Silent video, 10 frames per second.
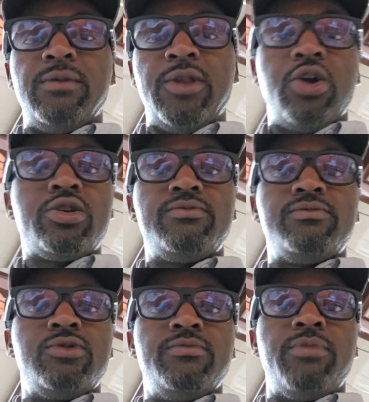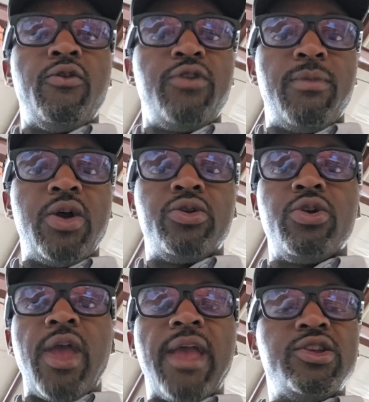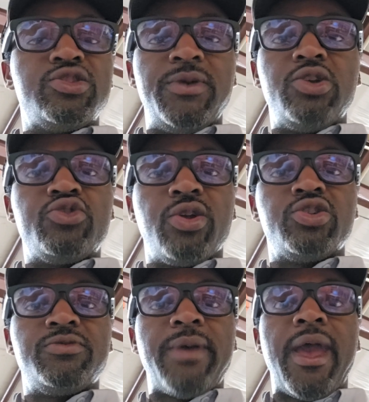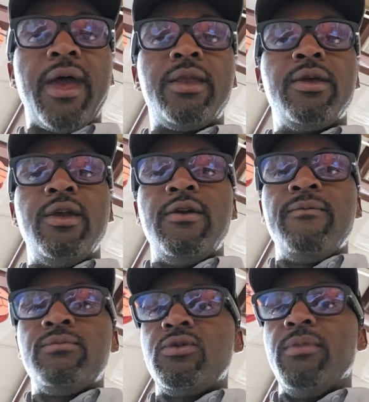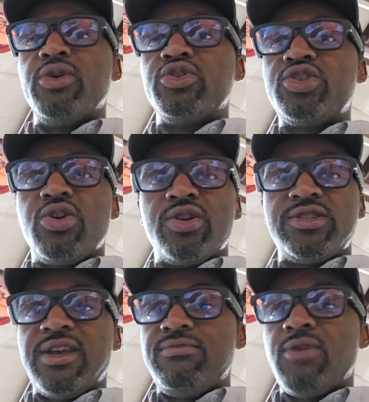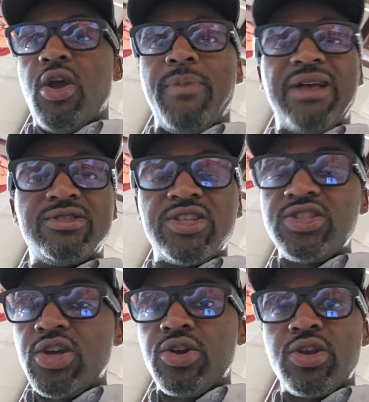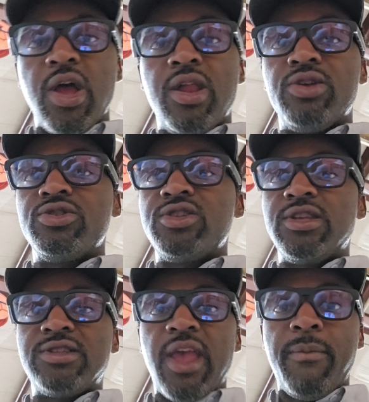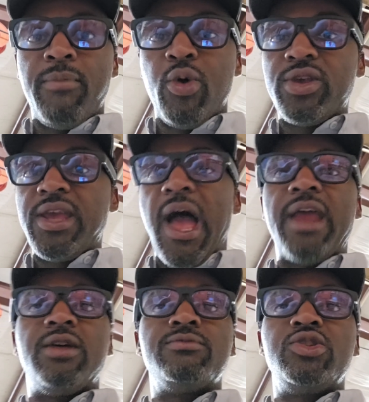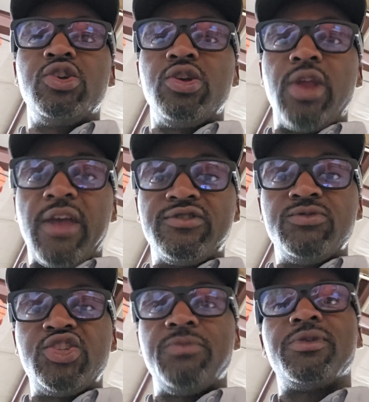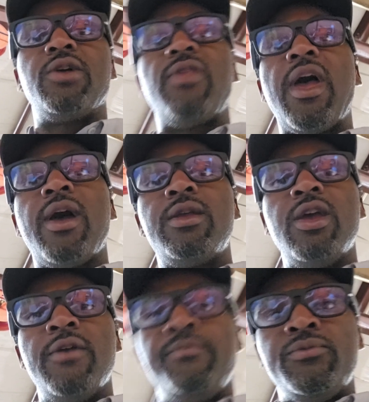I tell them, look, both your motor and your speed controller is bad. The motor starts at about $600. It's a bulky item. You're going to have some shipping on that.